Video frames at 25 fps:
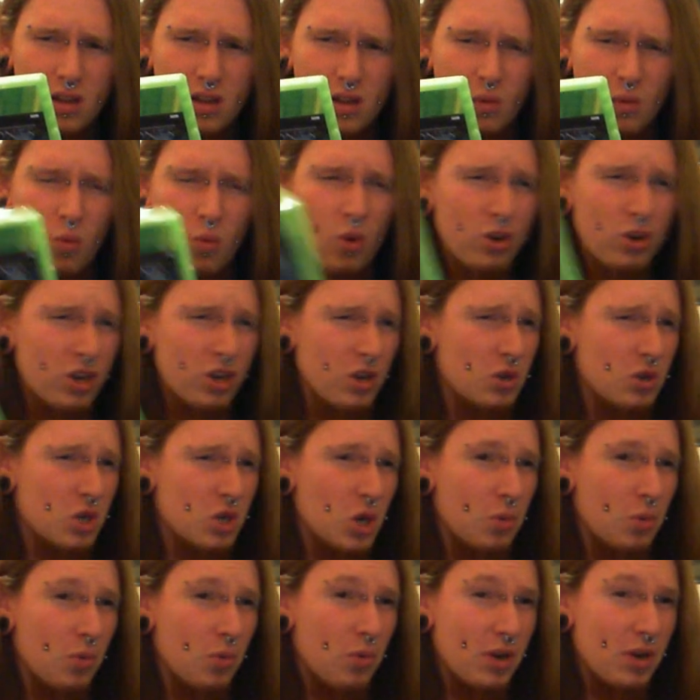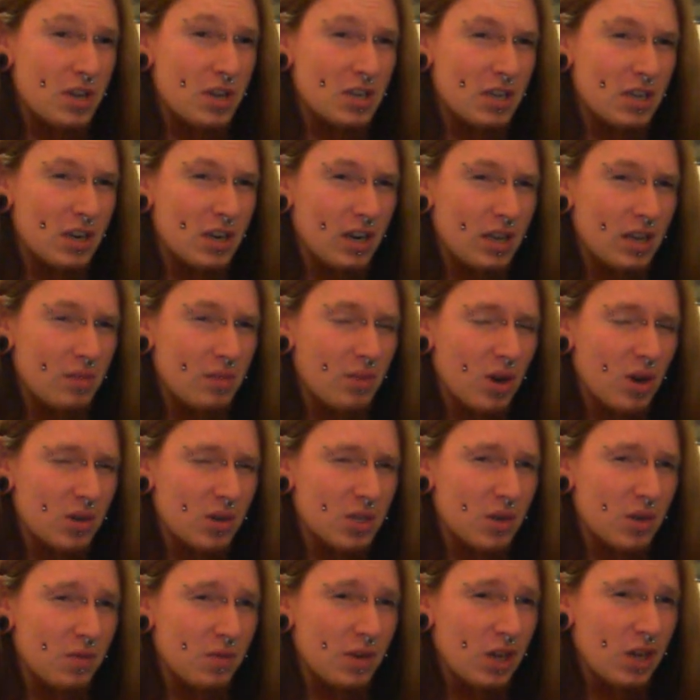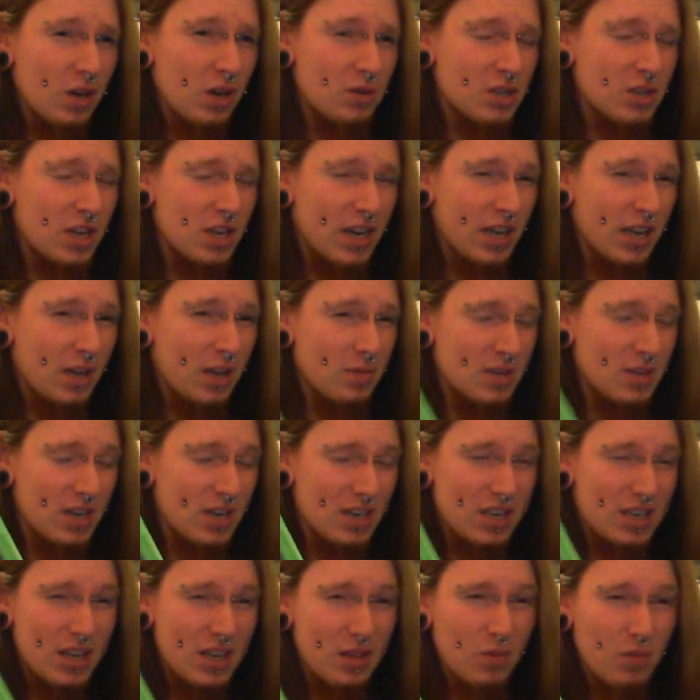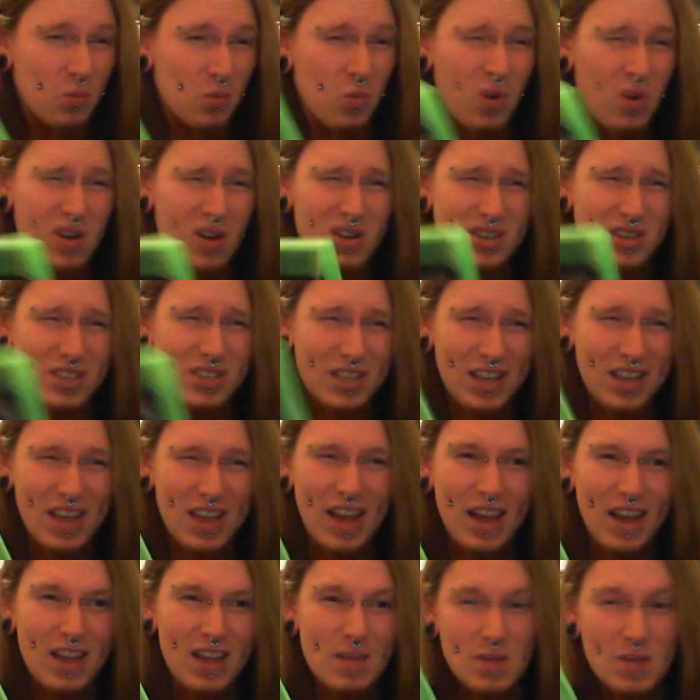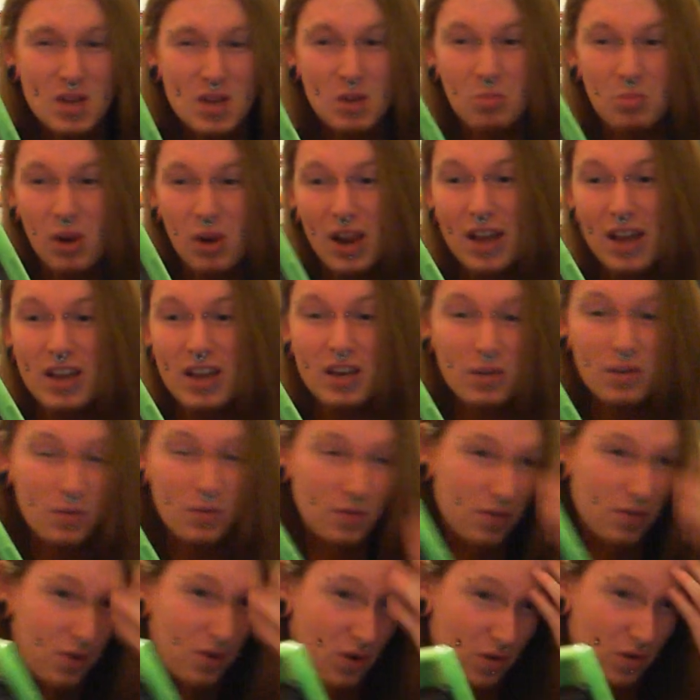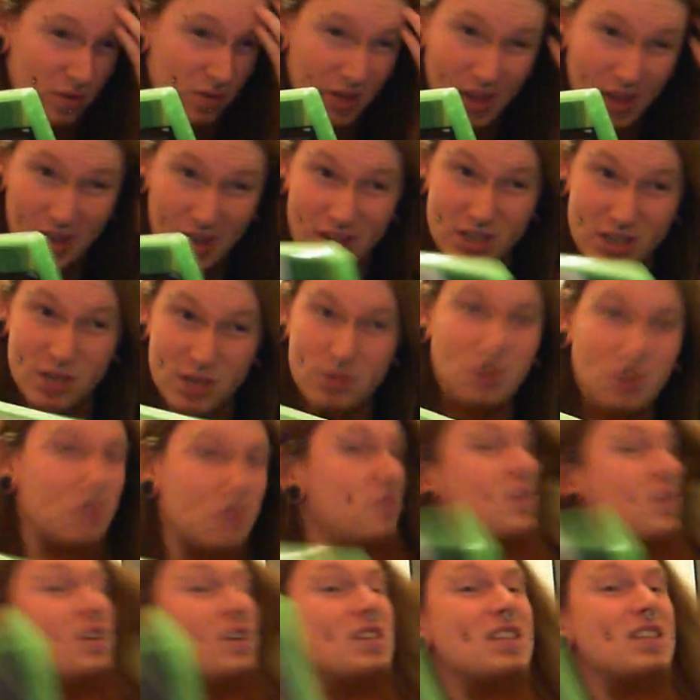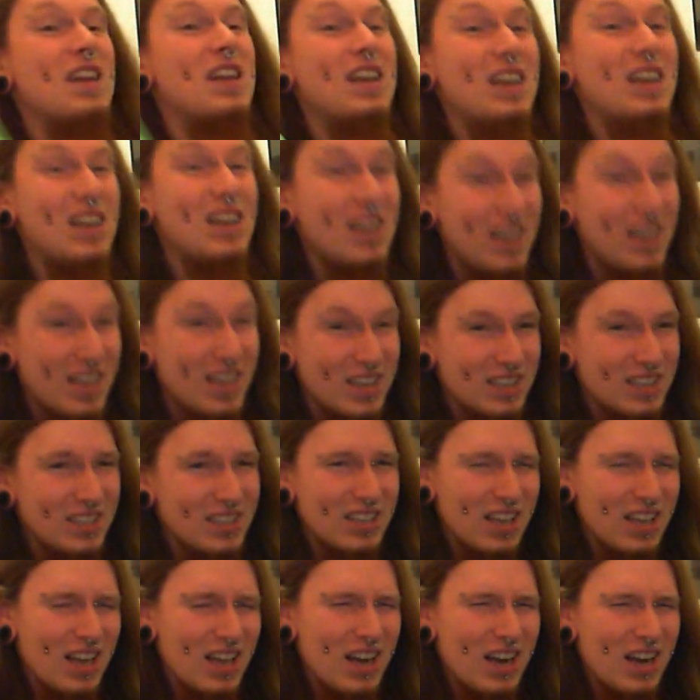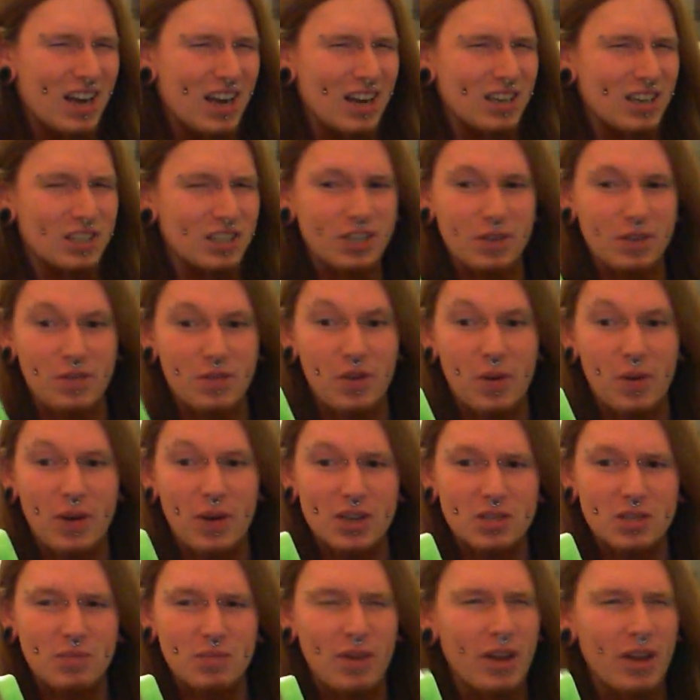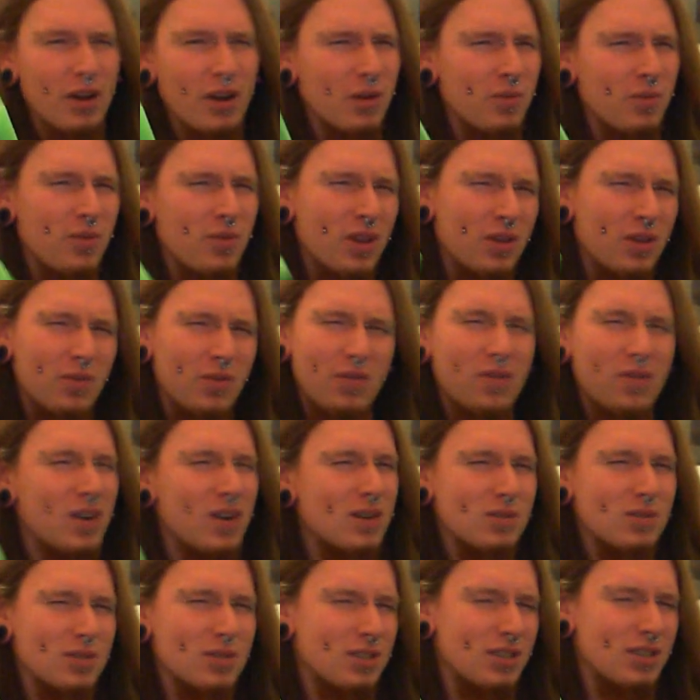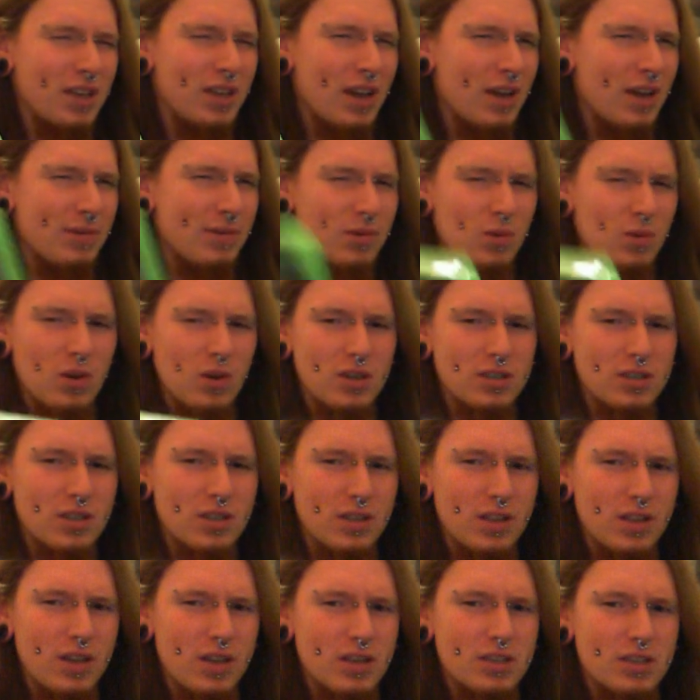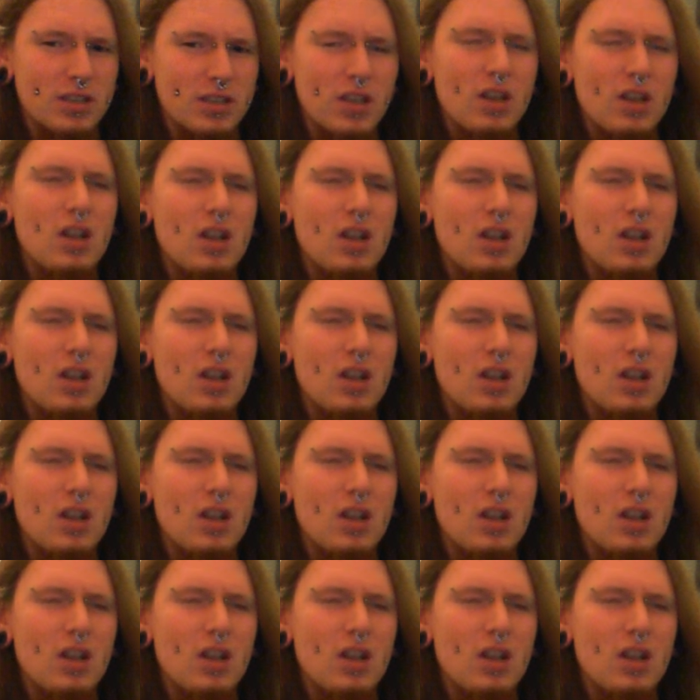one YouTuber recently posted a video saying it was actually the worst game he'd played in 5 years, which I think is a little harsh if you ask me. I can think of thousands of games worse than this.